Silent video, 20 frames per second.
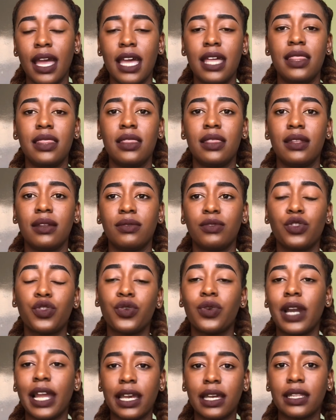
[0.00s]
and
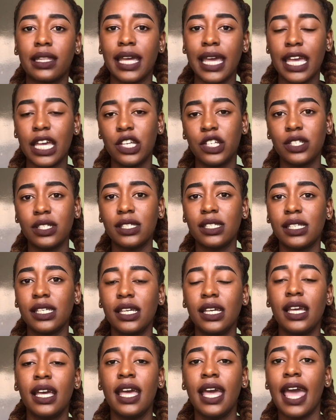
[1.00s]
through like the
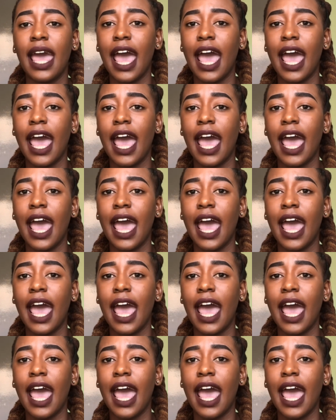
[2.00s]
agency